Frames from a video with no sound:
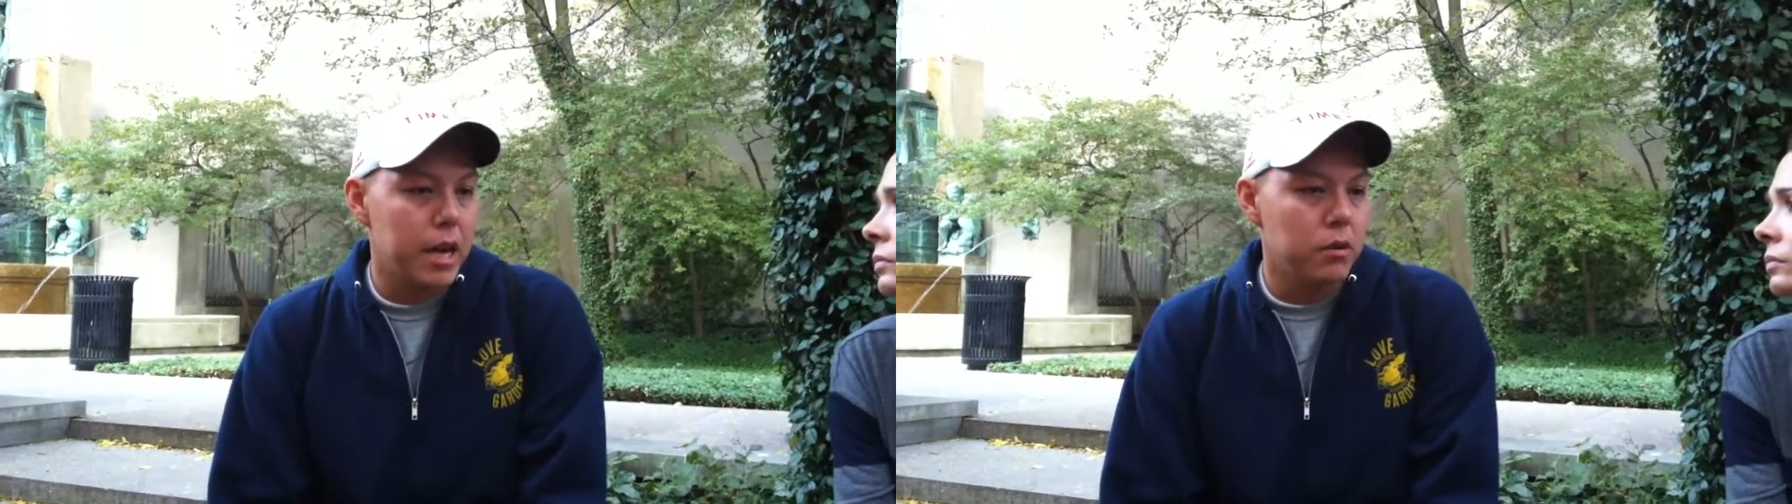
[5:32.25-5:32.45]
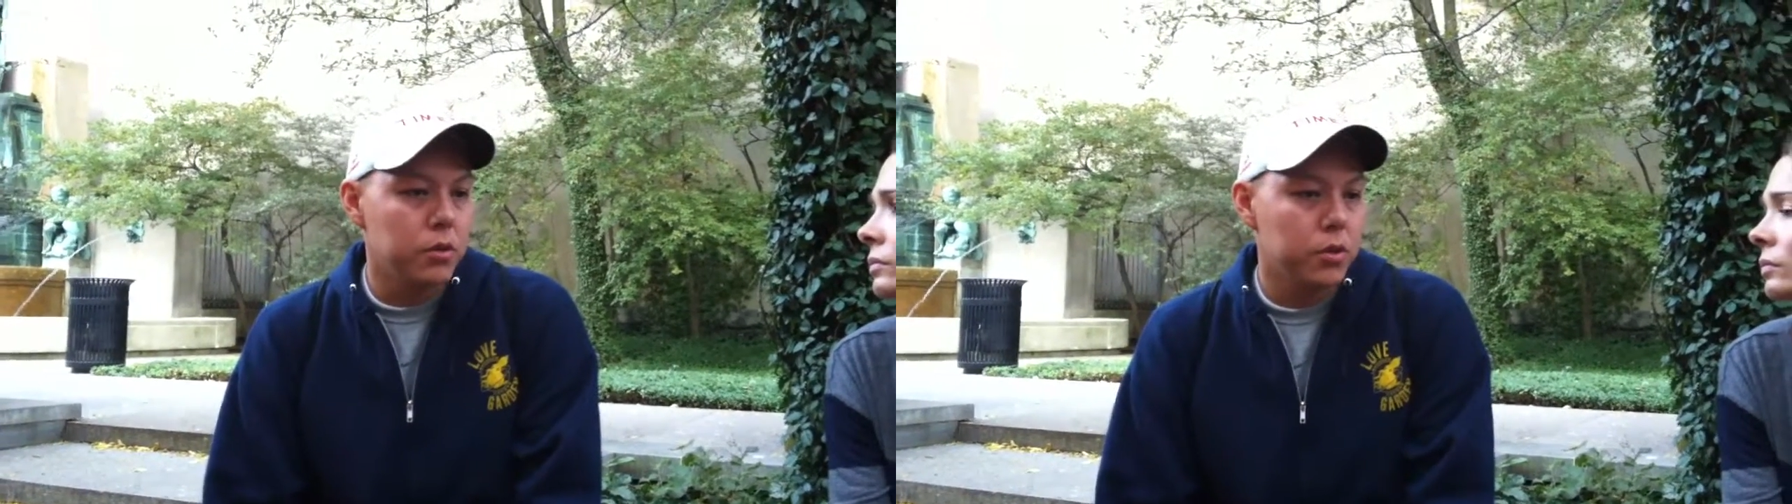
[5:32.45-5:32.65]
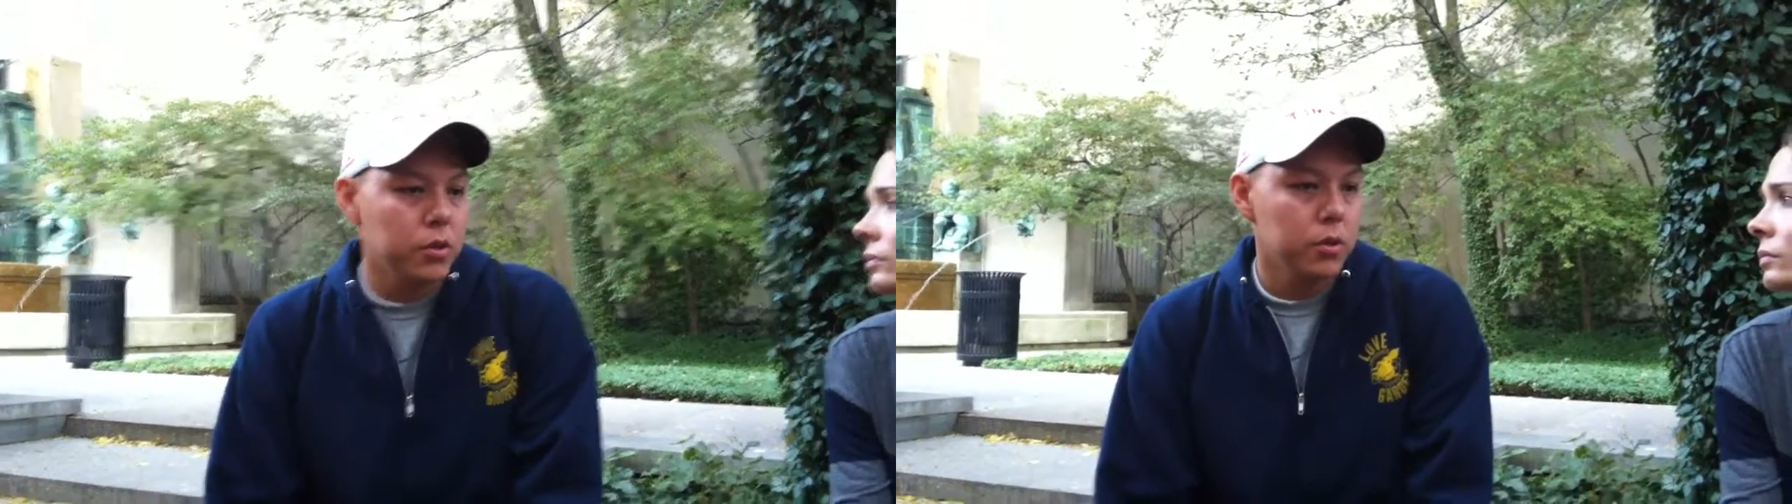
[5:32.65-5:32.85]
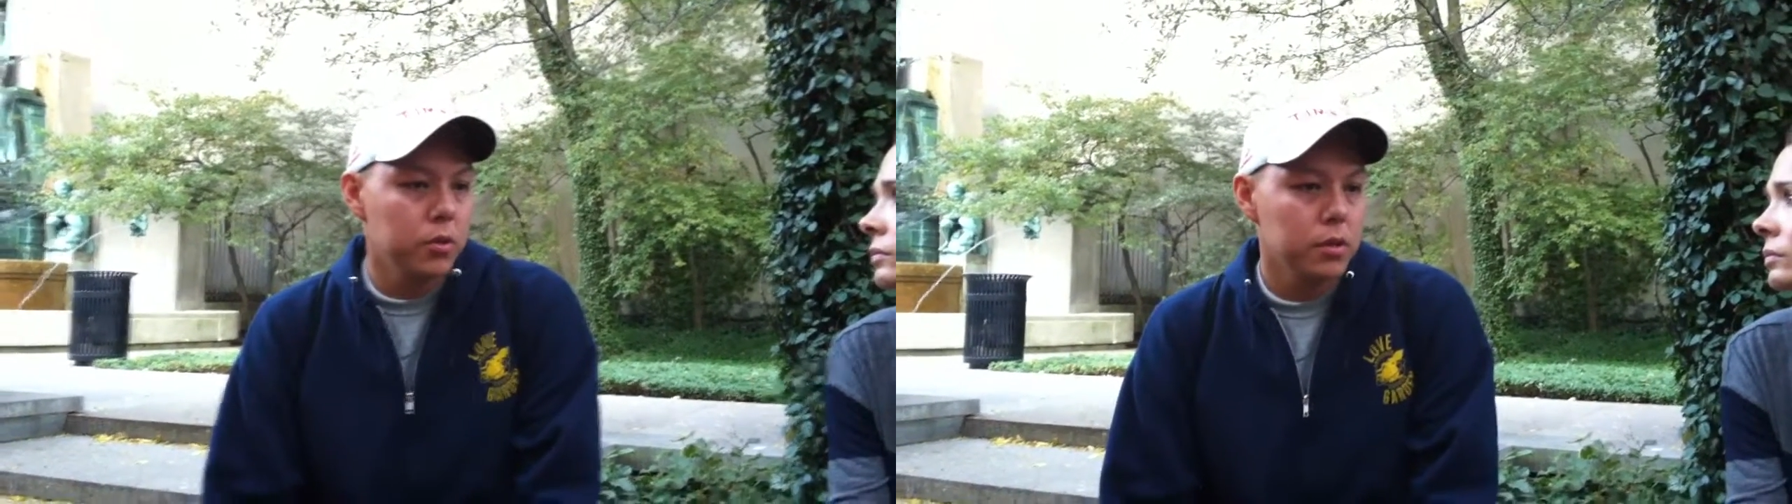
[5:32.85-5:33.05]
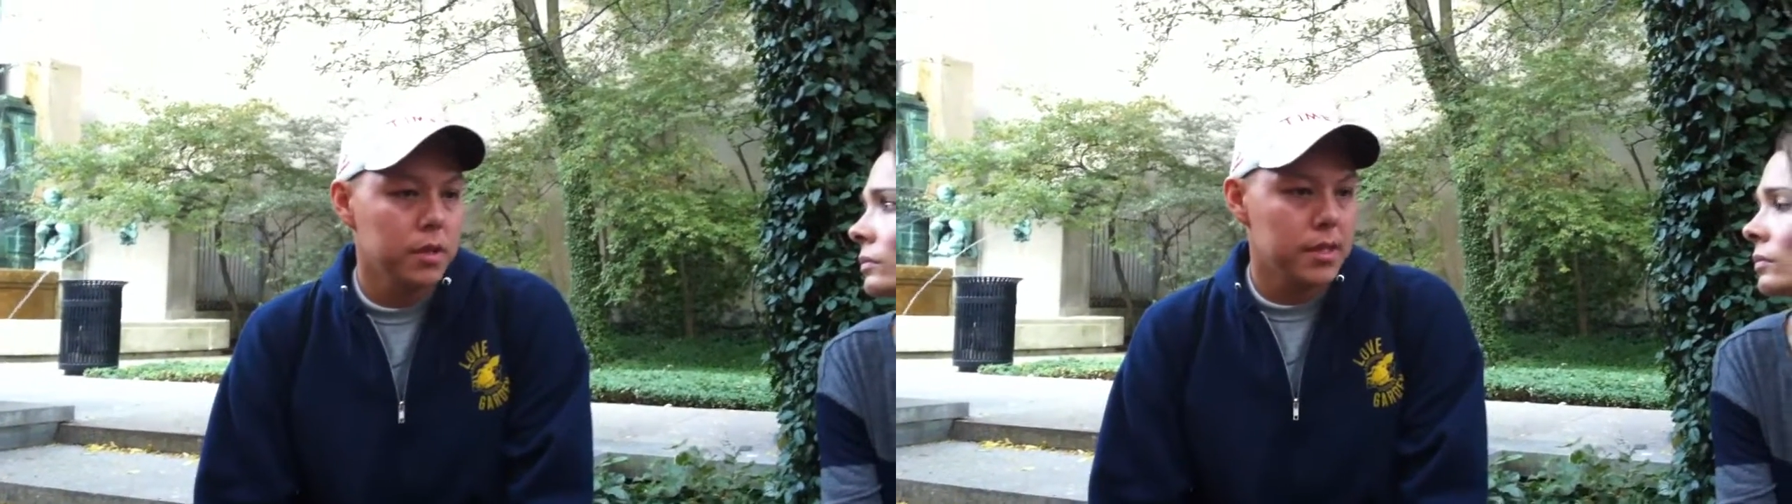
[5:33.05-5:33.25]
down to
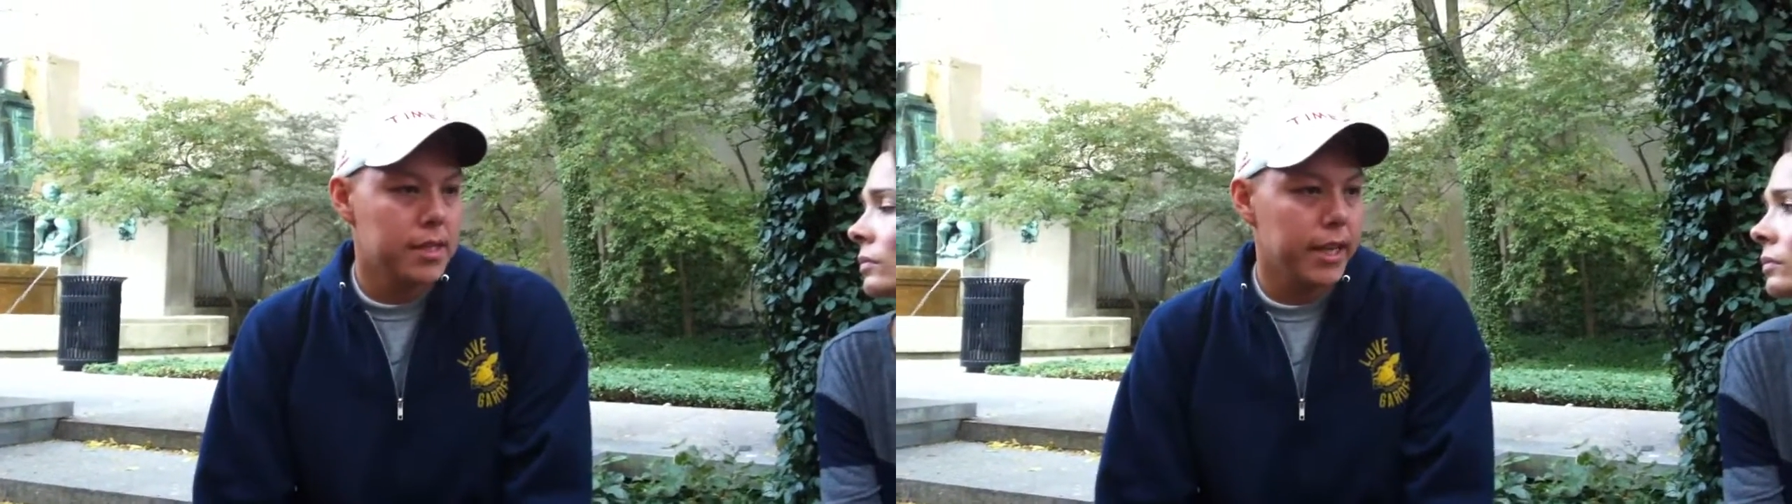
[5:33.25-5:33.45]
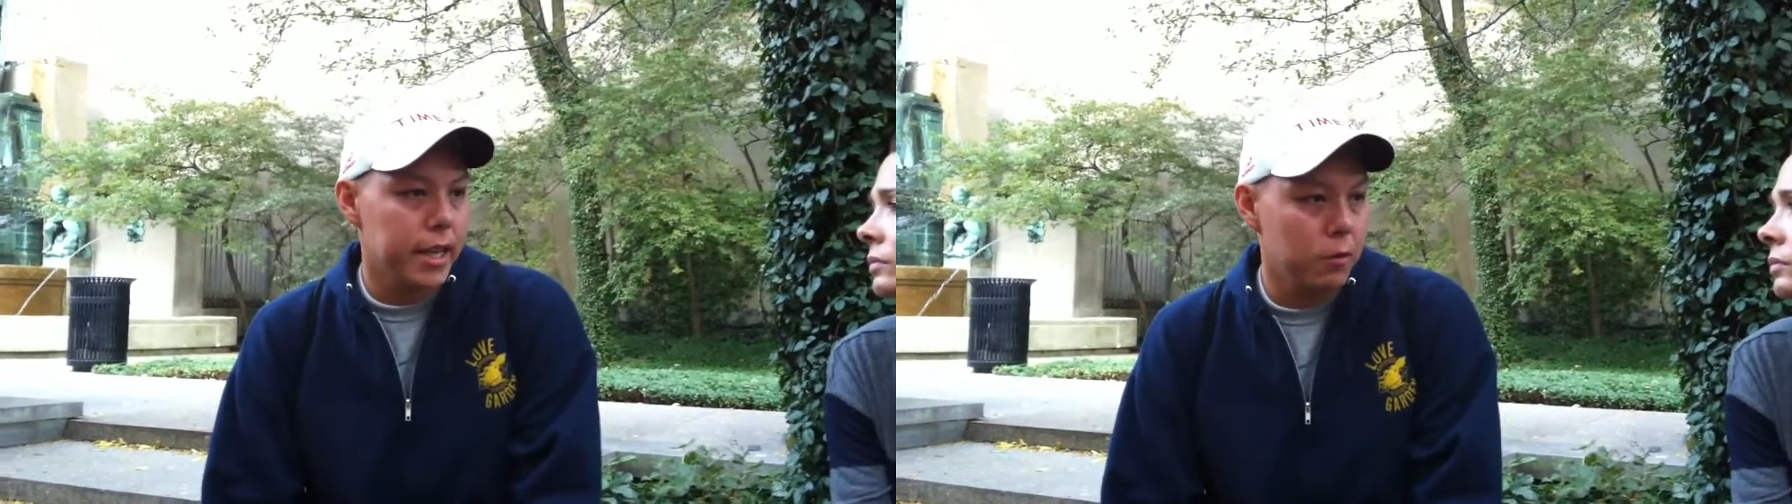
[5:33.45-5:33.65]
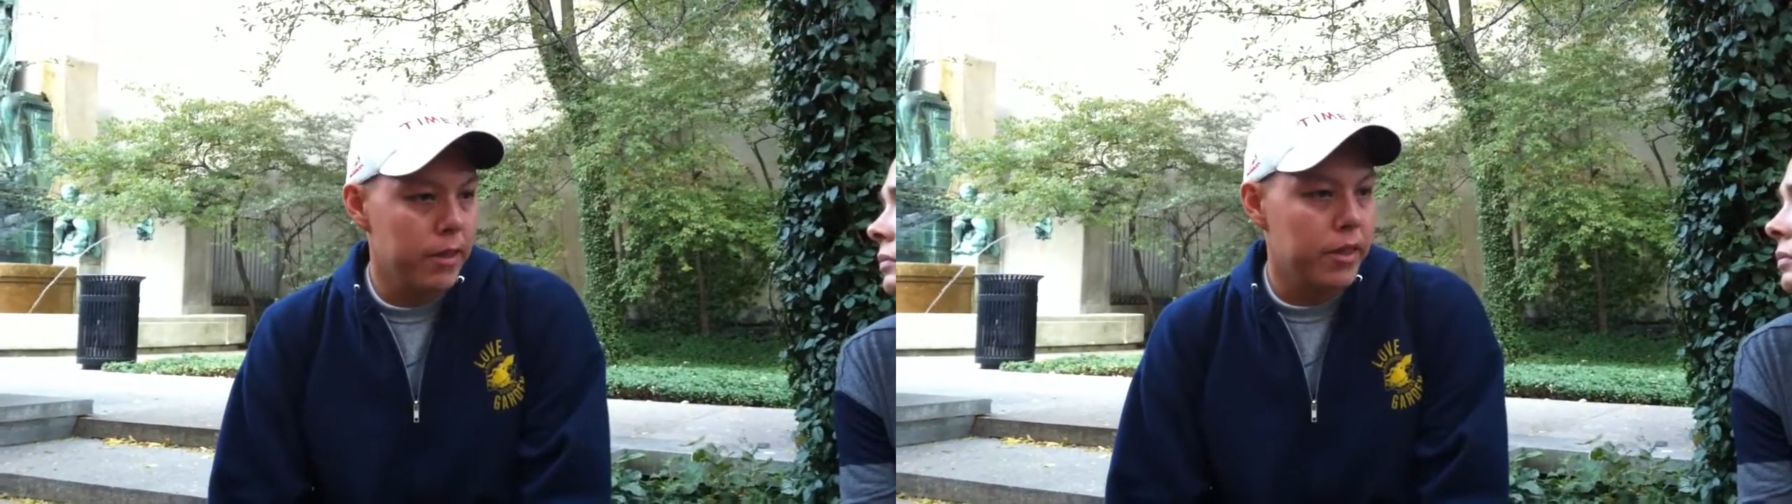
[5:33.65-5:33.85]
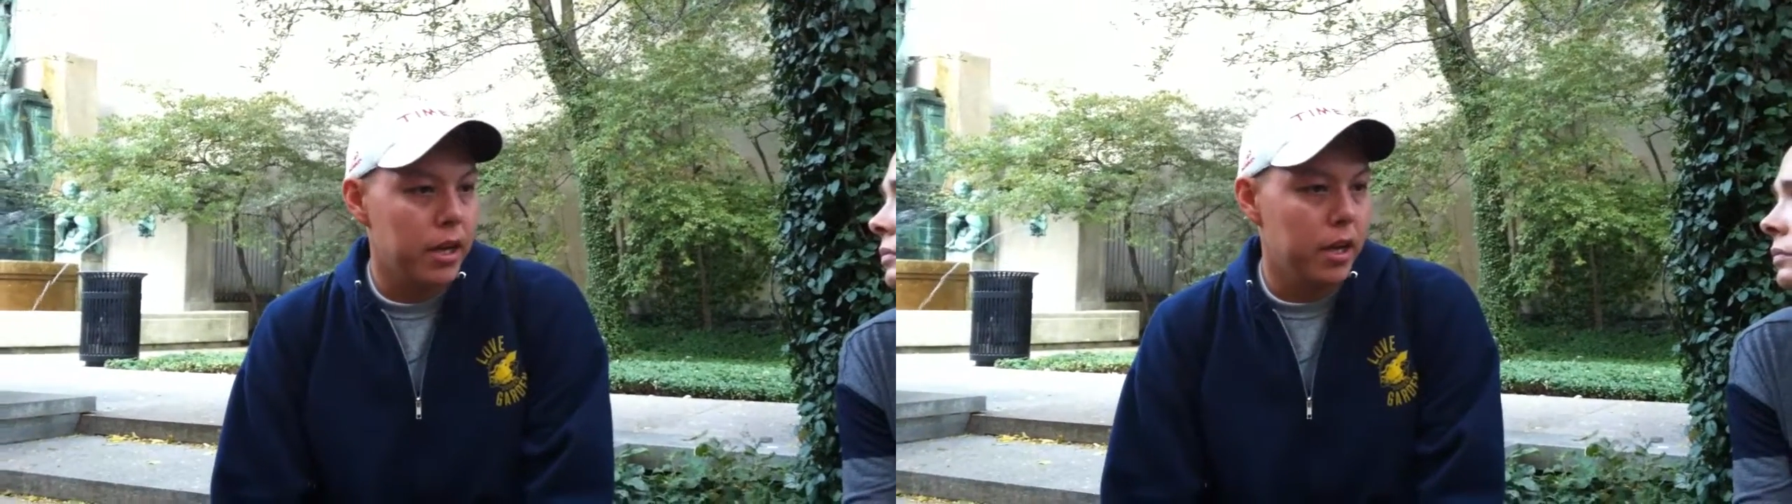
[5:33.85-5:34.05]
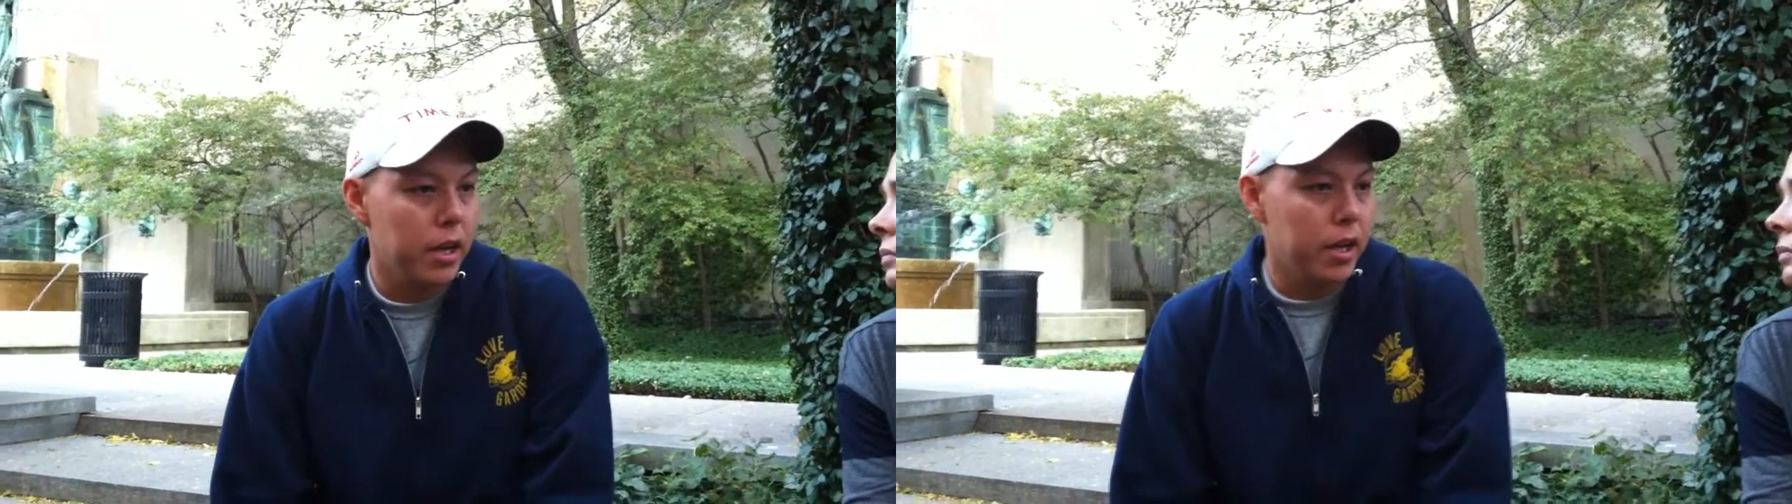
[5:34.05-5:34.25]
sticking with it,